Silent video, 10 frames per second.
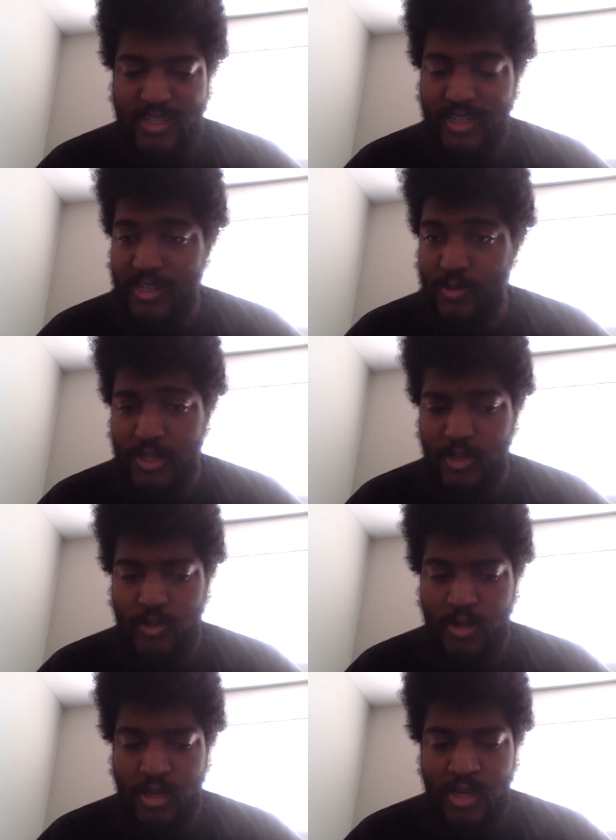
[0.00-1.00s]
you know
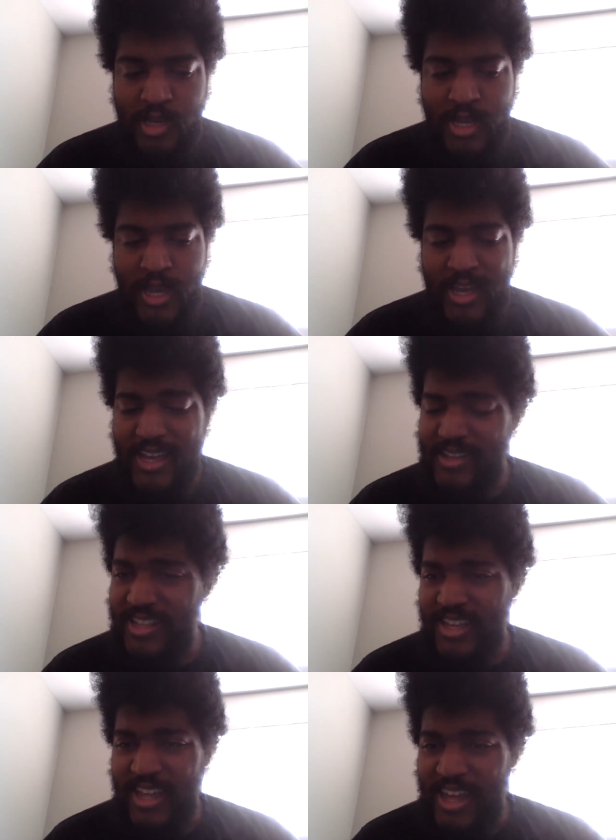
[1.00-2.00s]
go.
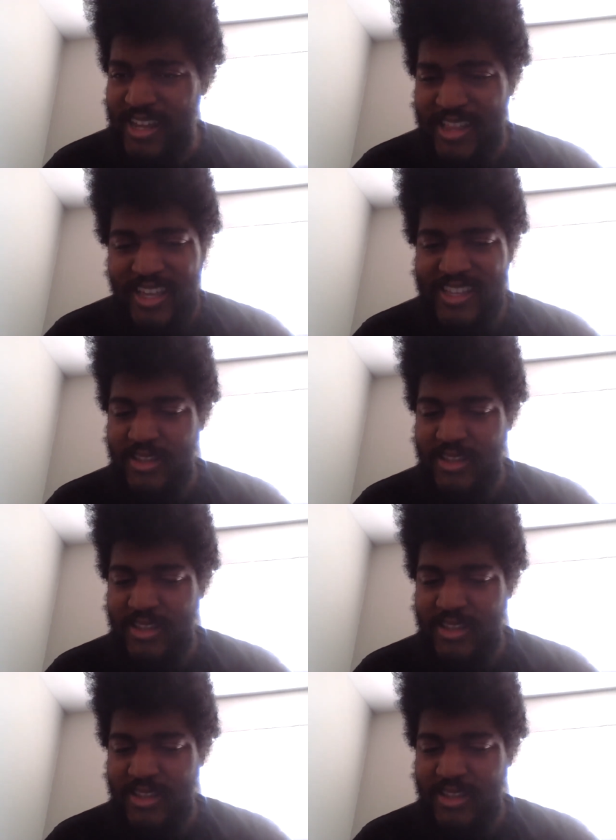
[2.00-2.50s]
Uh, I think